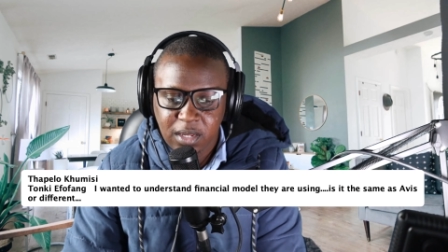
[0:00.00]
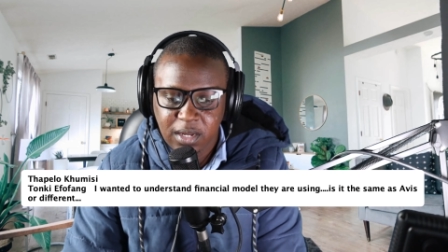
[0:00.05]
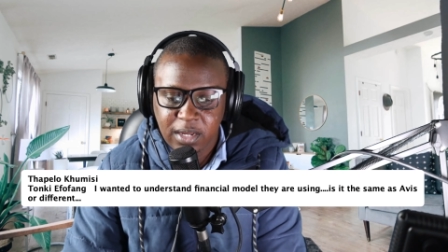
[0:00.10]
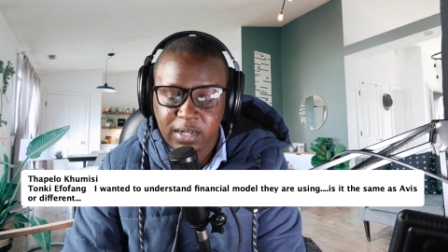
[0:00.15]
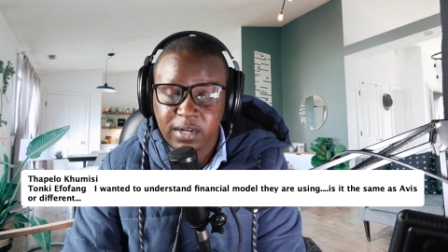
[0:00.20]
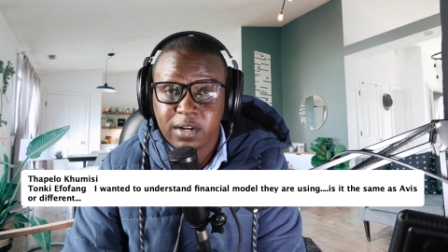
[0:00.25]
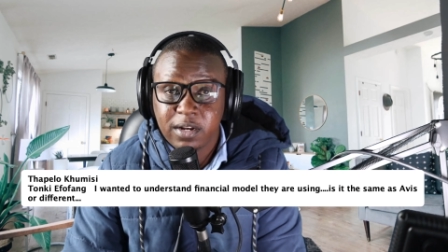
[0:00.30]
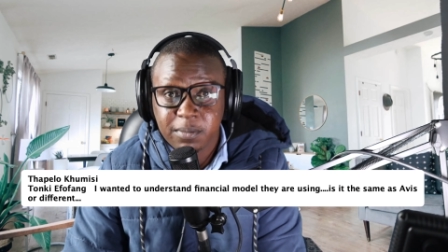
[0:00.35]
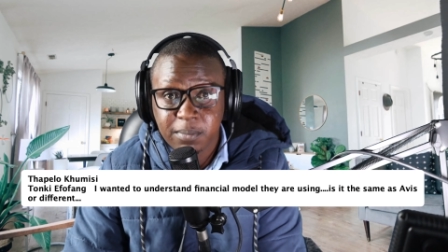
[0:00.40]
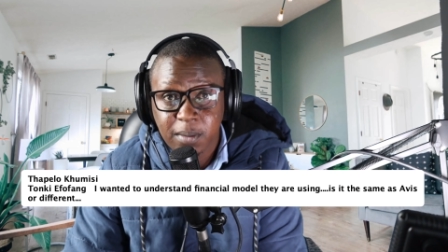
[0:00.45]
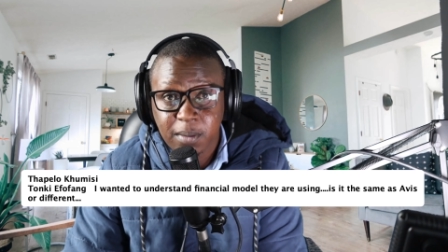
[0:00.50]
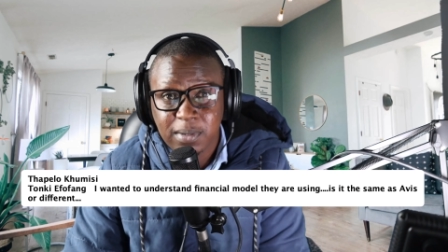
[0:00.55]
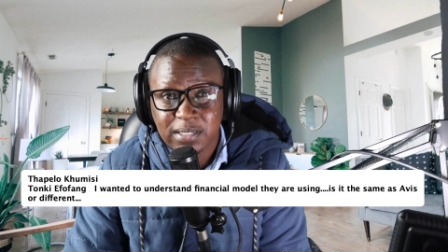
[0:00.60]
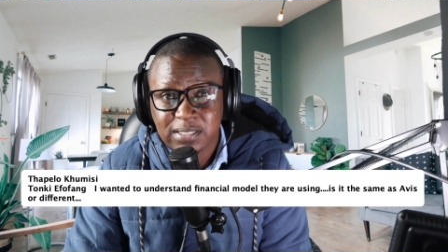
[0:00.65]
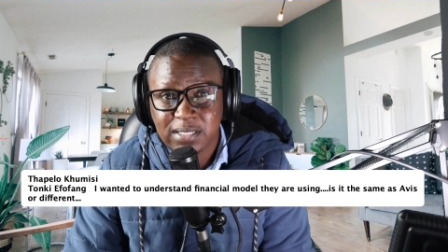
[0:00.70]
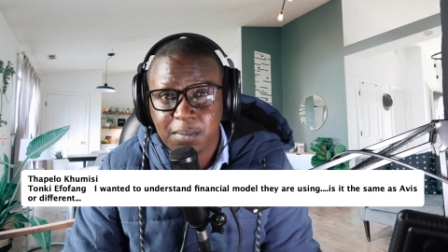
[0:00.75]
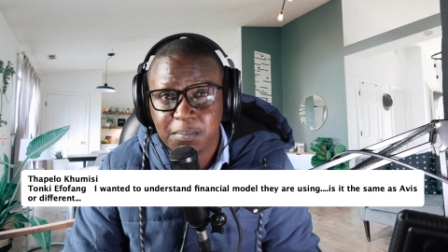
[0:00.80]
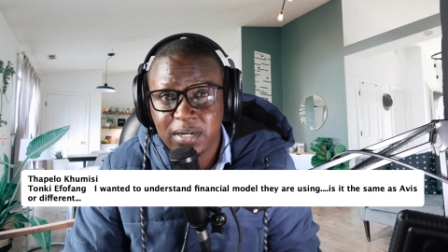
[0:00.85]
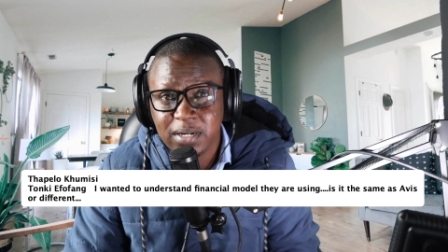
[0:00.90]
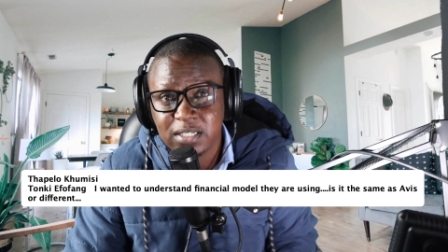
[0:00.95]
And then remember,
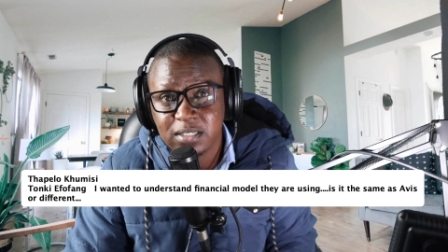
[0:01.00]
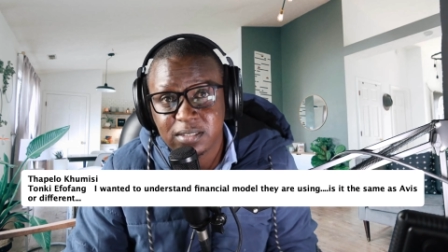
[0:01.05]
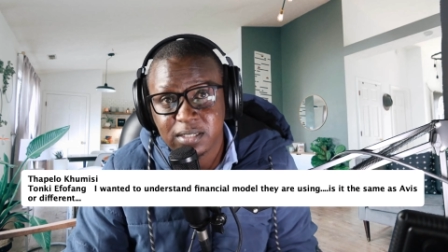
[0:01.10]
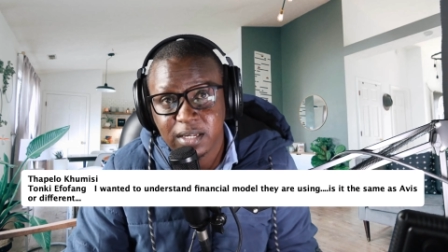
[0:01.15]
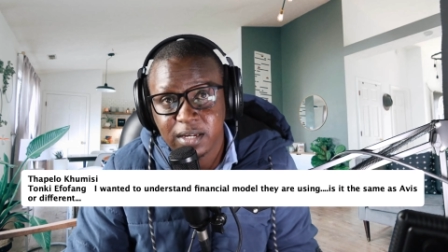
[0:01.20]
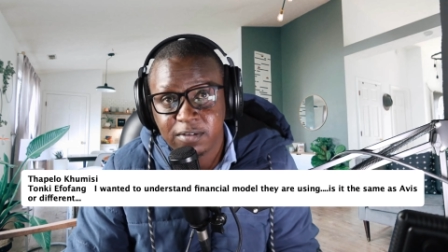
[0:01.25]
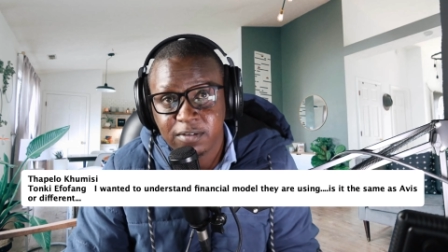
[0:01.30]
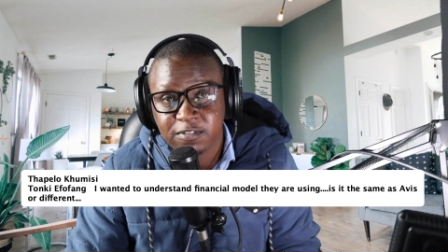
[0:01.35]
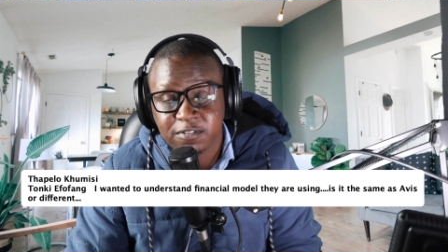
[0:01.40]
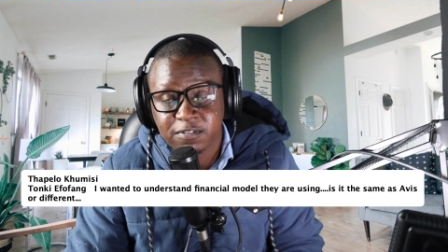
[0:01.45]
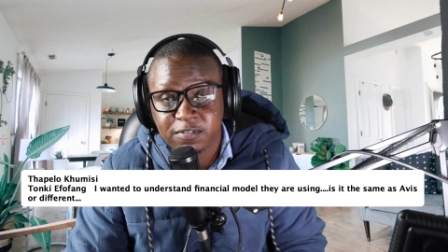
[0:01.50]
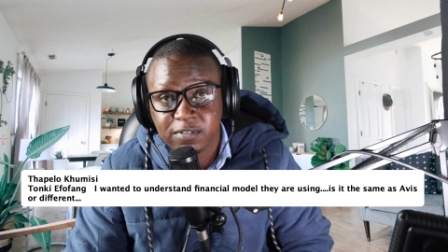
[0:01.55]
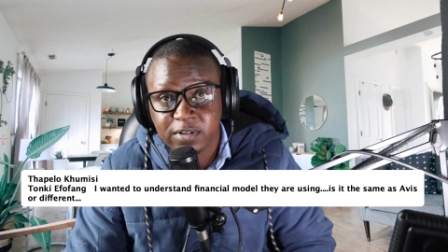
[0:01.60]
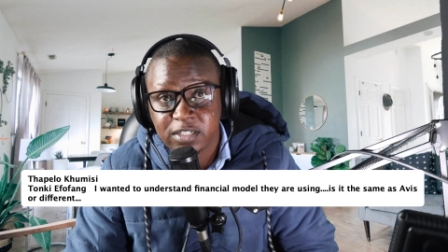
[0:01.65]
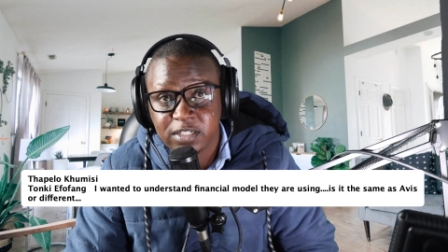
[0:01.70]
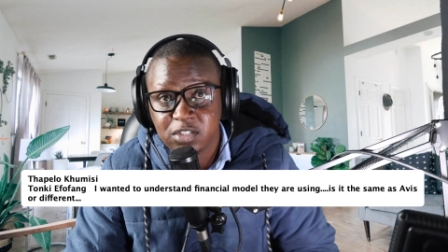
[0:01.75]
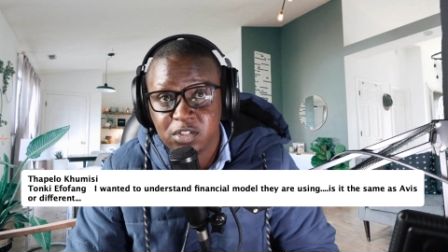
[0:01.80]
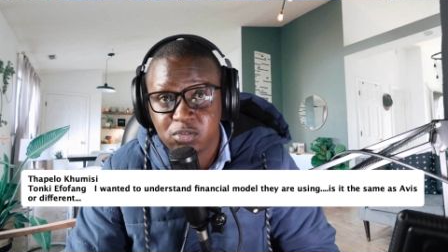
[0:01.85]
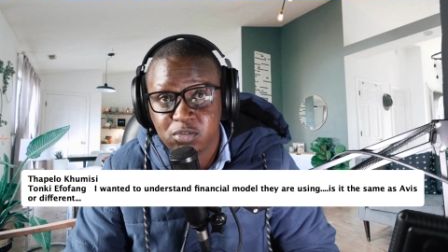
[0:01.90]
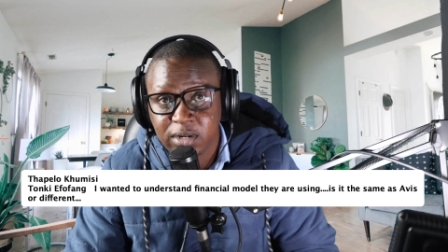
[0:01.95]
some leases have
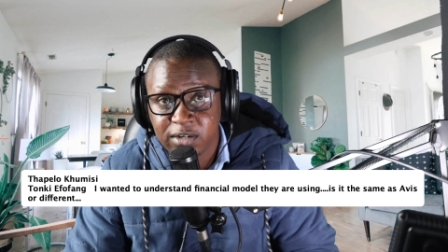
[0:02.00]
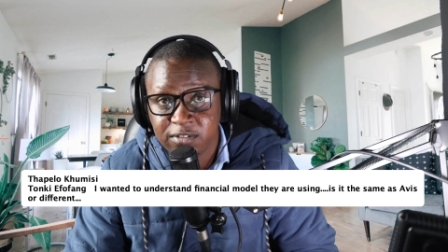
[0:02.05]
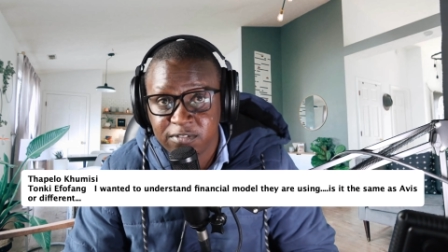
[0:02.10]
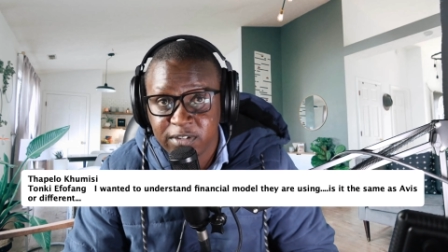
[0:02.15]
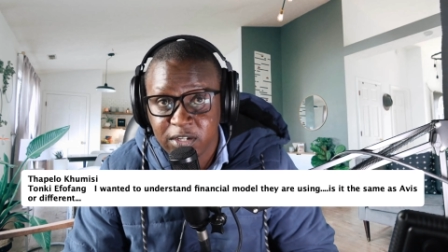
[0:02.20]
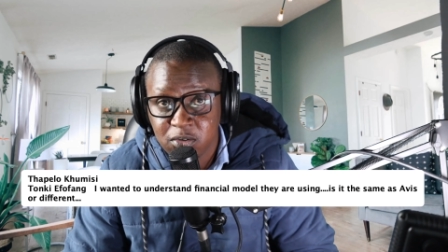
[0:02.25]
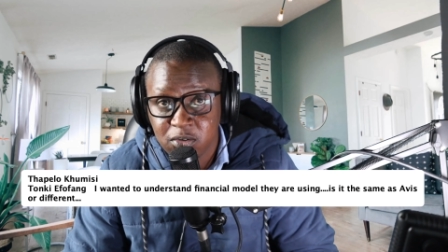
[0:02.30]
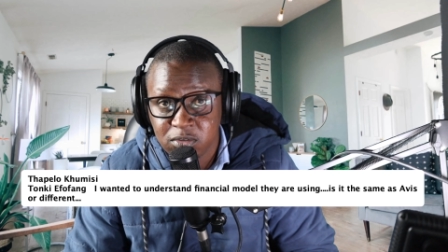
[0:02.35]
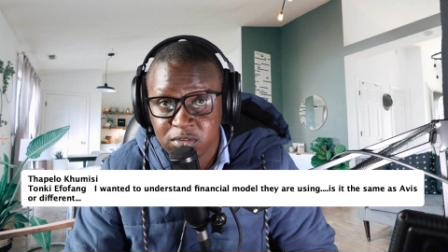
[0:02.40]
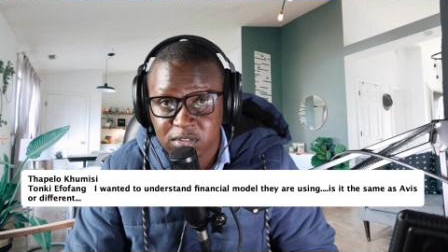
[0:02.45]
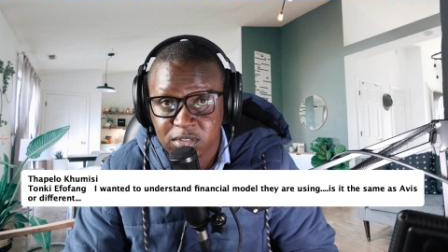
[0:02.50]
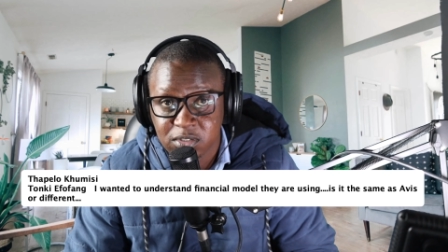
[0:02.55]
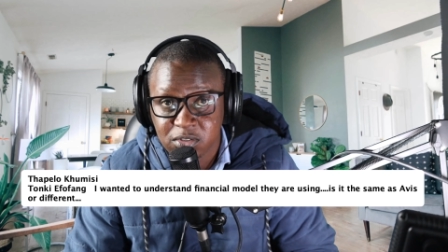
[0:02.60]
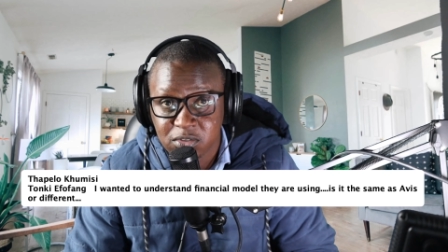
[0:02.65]
residual values.